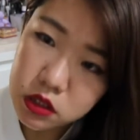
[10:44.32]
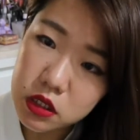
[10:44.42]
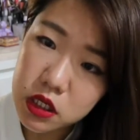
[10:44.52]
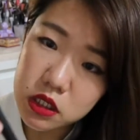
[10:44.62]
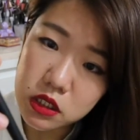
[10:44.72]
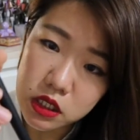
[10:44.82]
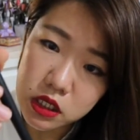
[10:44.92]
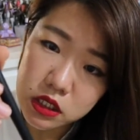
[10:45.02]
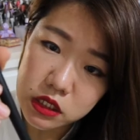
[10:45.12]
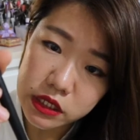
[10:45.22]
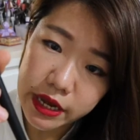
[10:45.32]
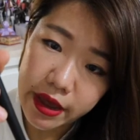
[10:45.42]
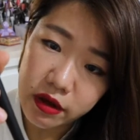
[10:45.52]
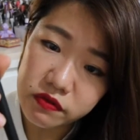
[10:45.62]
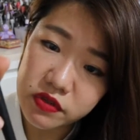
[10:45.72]
This is the
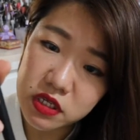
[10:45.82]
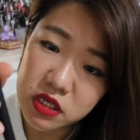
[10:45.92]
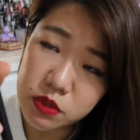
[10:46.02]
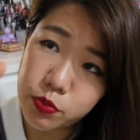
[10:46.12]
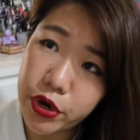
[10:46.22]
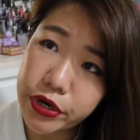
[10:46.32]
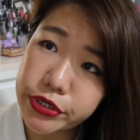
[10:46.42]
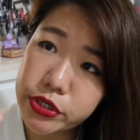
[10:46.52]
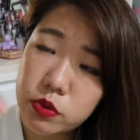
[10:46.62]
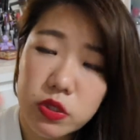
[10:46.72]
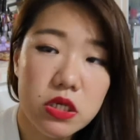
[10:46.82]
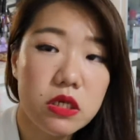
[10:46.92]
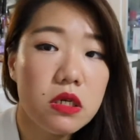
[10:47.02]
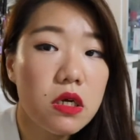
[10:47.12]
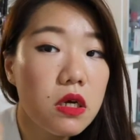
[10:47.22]
E.L.F C brush,
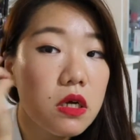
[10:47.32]
which